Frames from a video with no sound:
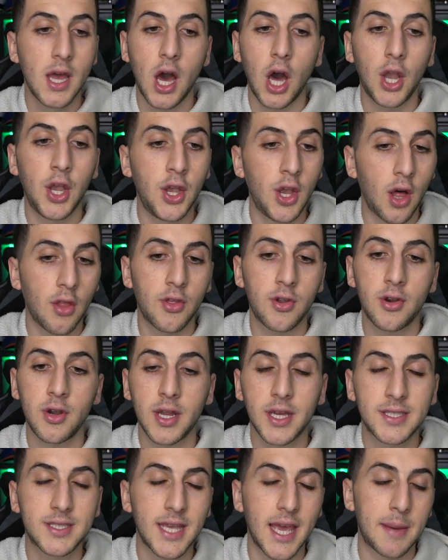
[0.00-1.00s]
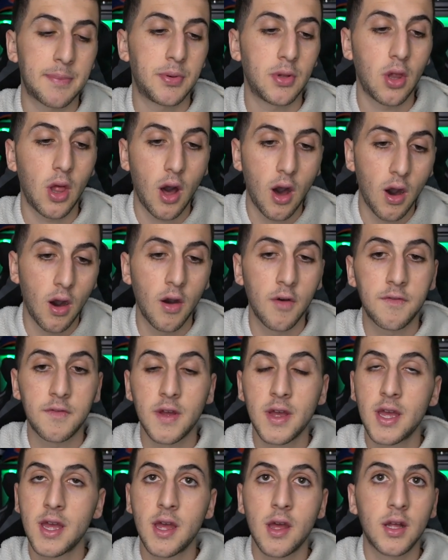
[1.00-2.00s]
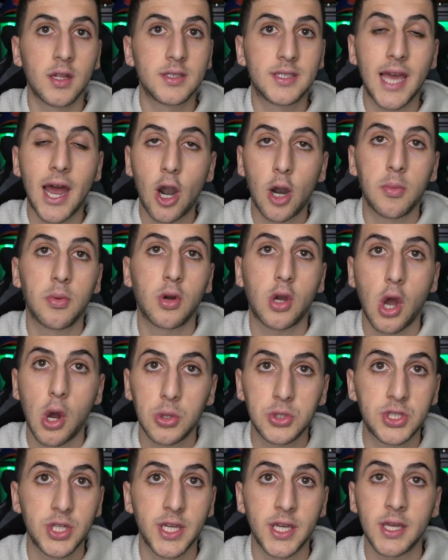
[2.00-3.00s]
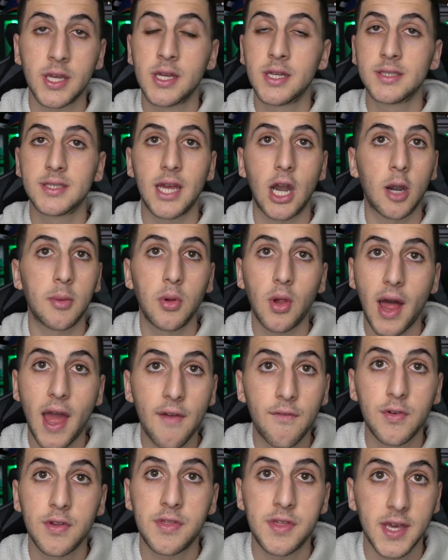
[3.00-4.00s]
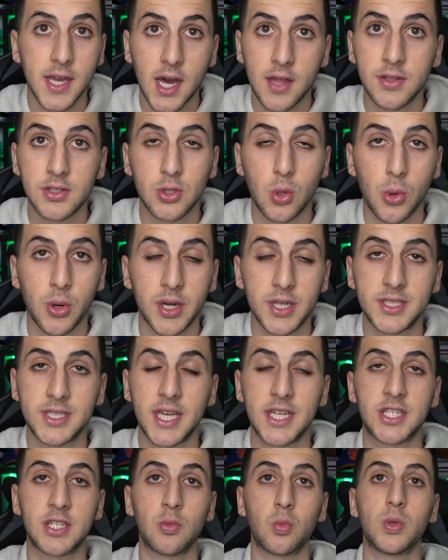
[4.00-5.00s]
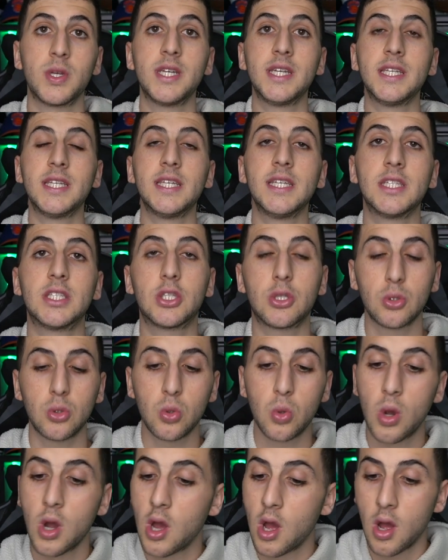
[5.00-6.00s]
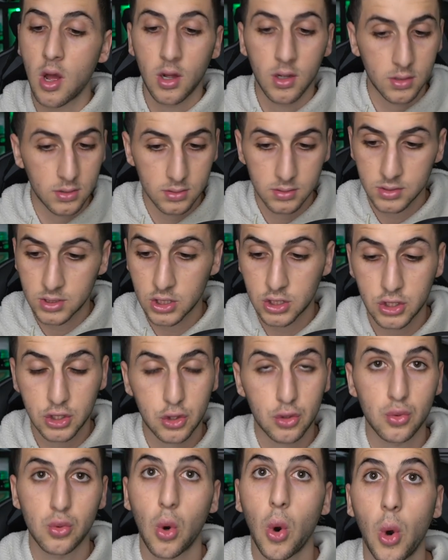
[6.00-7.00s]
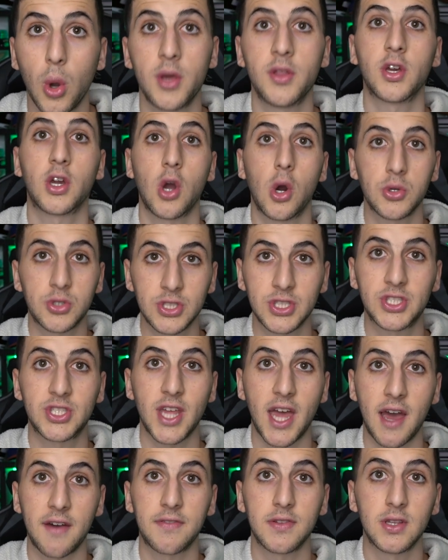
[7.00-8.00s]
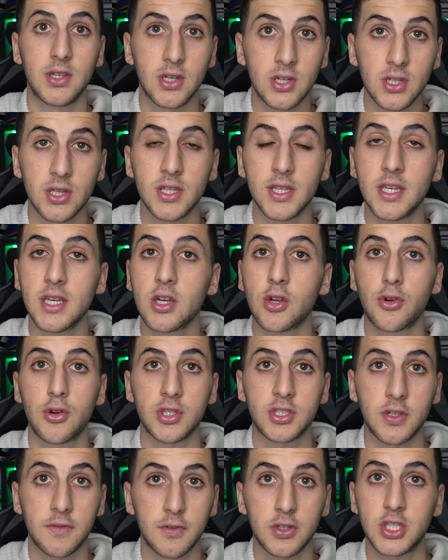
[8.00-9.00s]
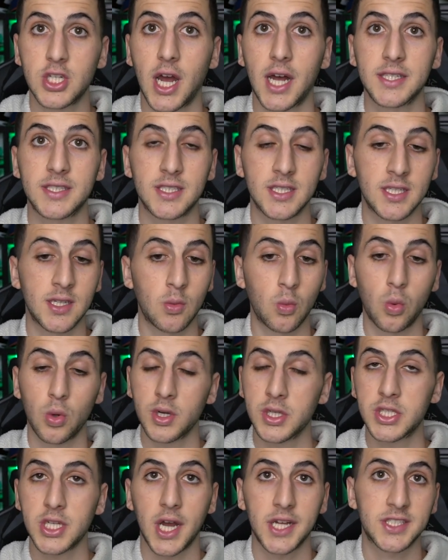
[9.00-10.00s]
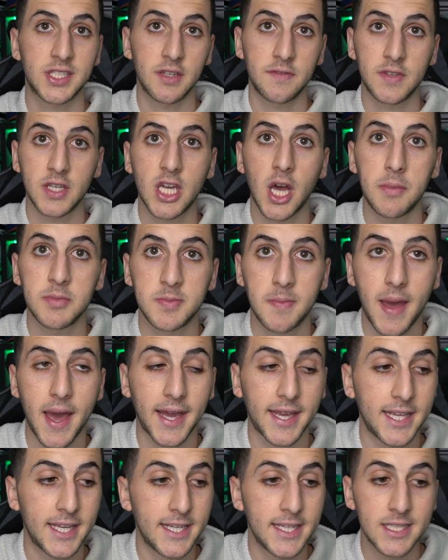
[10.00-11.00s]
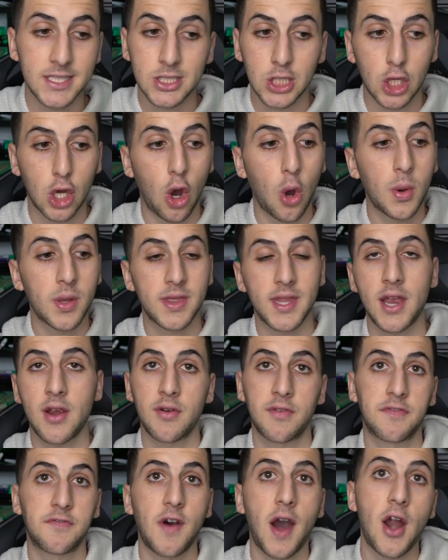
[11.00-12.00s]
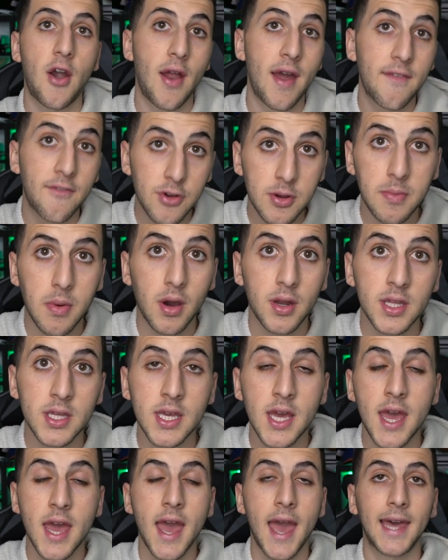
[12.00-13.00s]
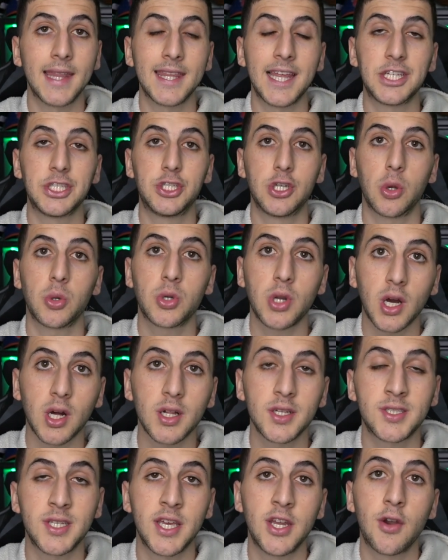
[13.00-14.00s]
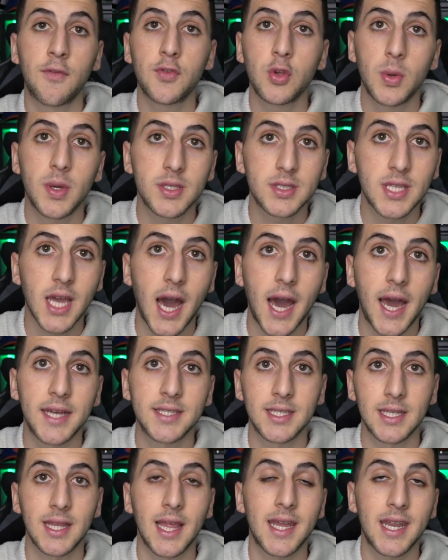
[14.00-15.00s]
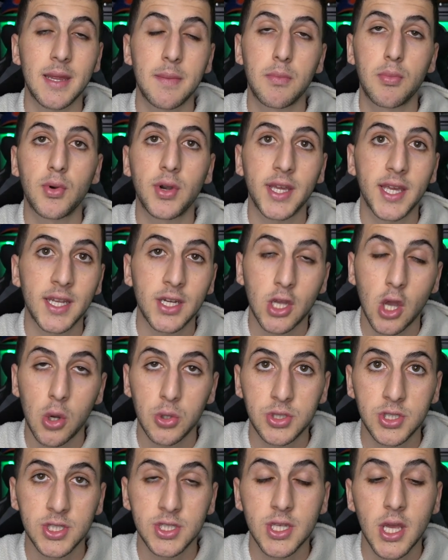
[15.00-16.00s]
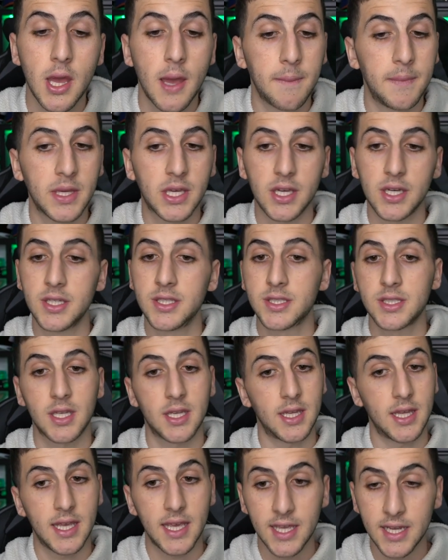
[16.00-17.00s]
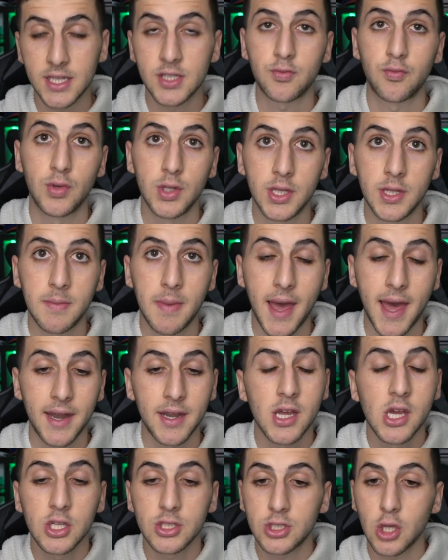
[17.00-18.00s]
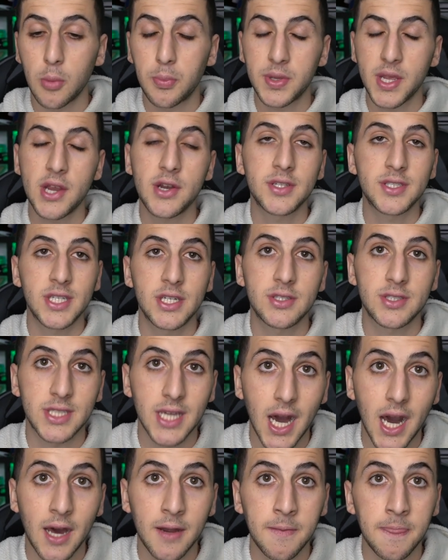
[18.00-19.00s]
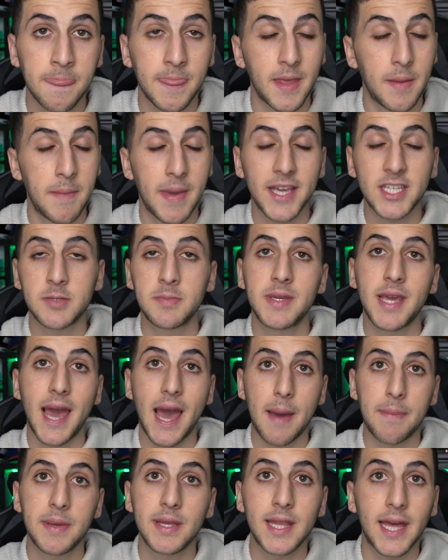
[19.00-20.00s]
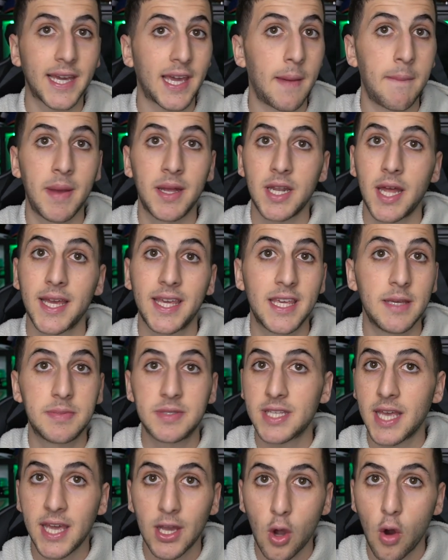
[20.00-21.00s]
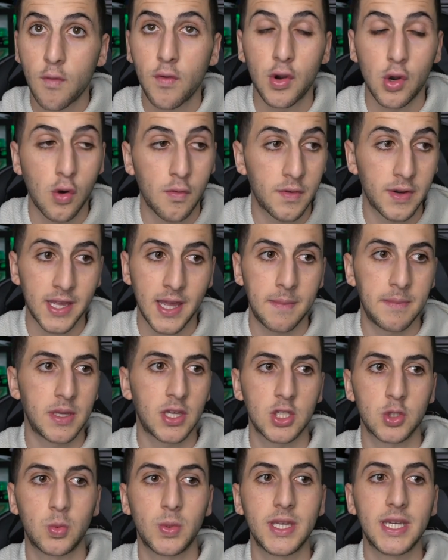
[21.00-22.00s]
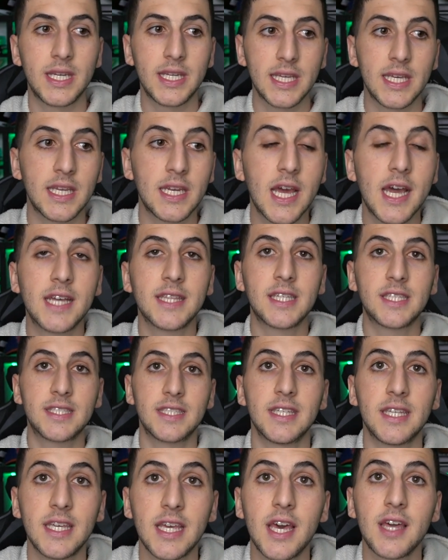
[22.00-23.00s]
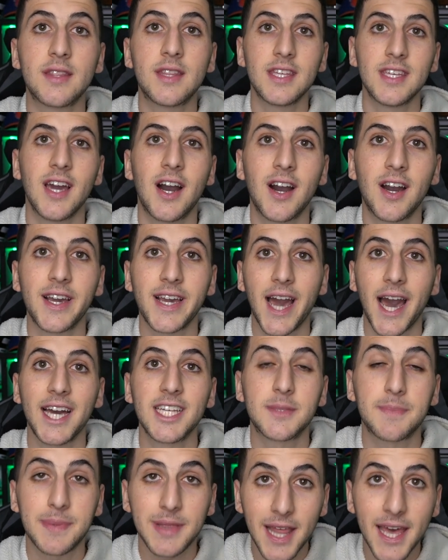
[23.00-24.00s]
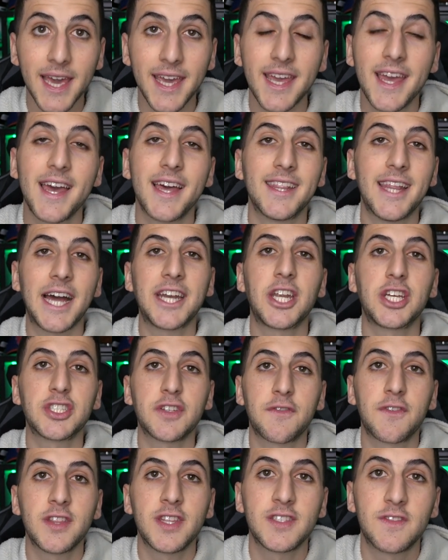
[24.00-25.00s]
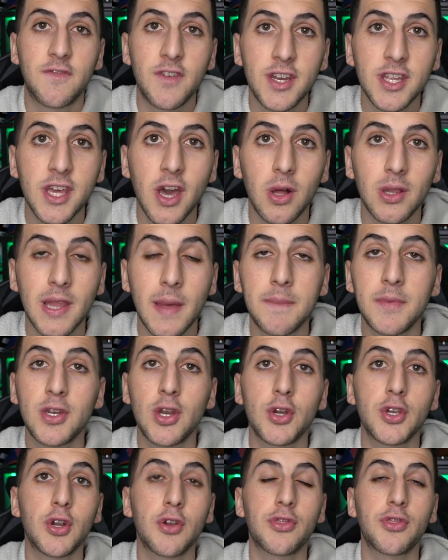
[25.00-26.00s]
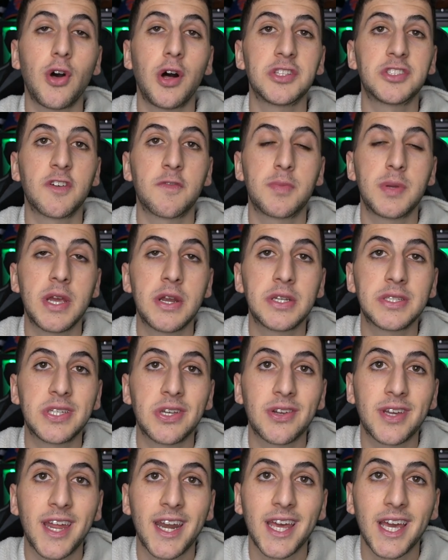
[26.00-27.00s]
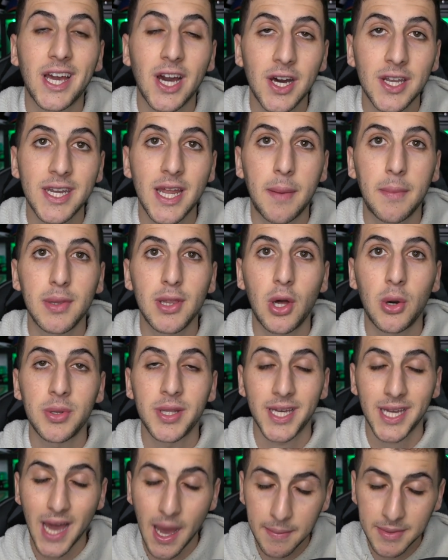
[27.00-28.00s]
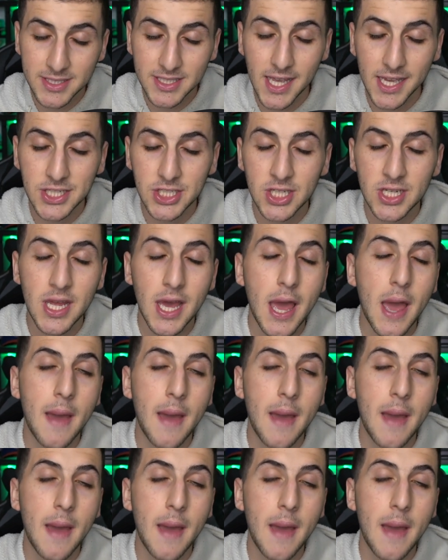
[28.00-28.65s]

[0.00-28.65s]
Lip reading: Another example of terrible coaching, terrible everything on this organization. We need to destroy the coaching staff. Literally, Christopher Johnson and Woody Johnson, if he comes back, he needs to go in there and fire everybody and let Joe Douglas interview his guys and let him bring in coaches, because it is really bad. So Pierre Desir is gone. It makes me happy, like I keep saying over and over again, because we need to see the young guys play. That does it for this video. Let me know your thoughts of Pierre Desir getting cut down below in the comment section.